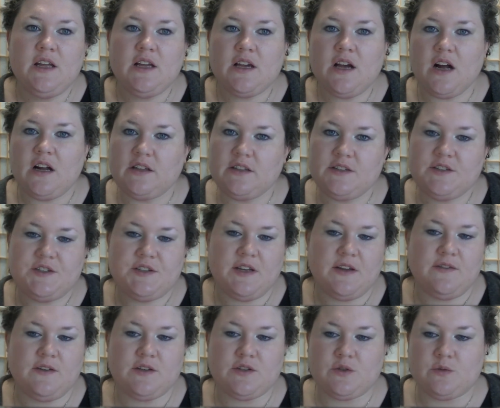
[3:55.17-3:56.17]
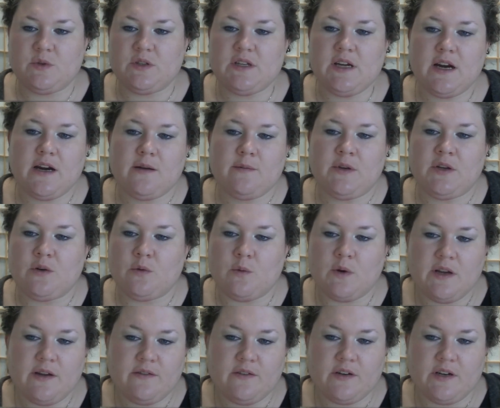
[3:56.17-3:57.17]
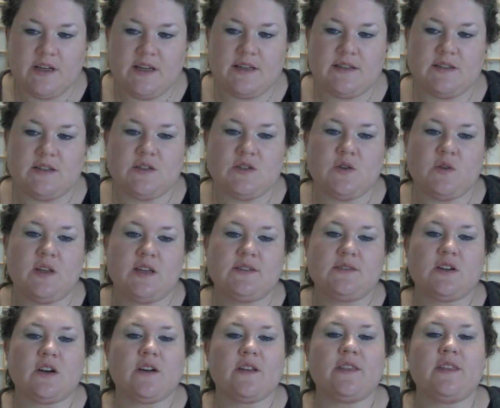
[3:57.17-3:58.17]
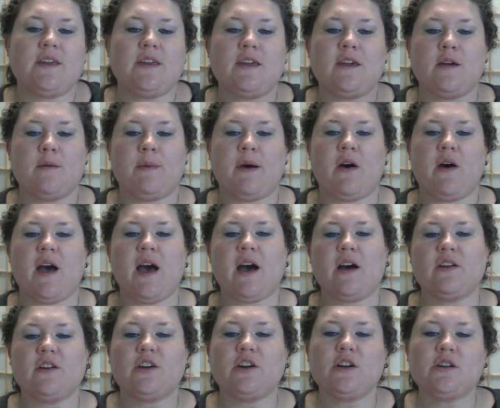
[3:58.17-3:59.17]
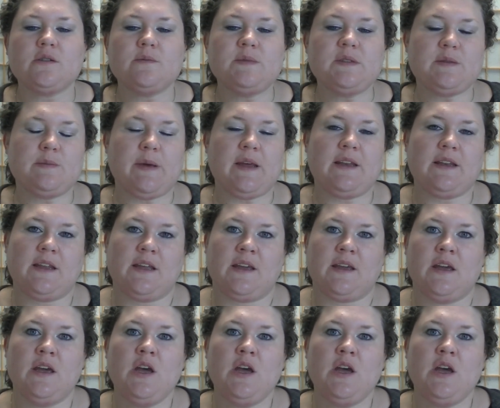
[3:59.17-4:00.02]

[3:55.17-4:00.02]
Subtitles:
college savings or retirement or whatever it is, and so they start thinking about how to curb spending,